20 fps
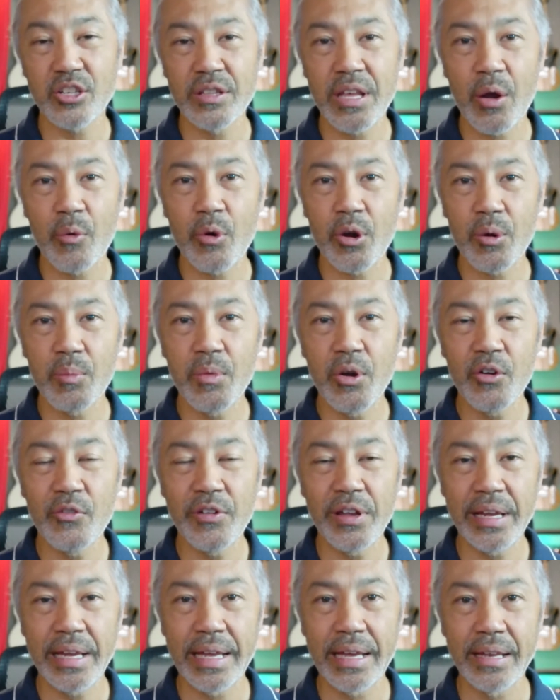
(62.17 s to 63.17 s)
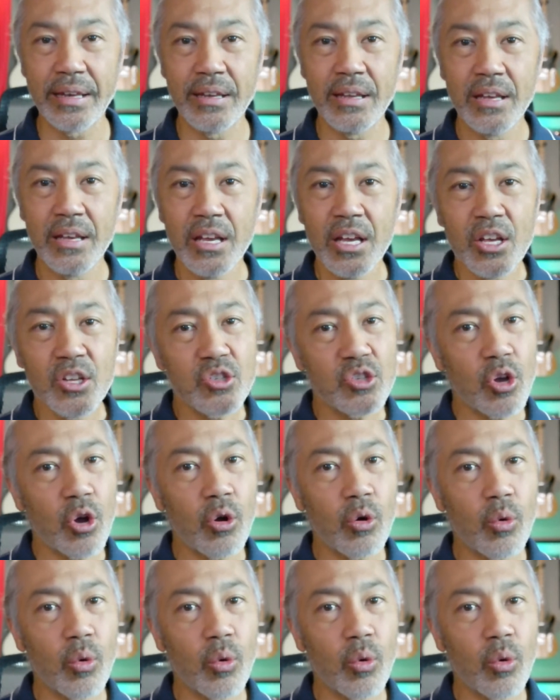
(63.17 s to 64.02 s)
that we're moving in. So,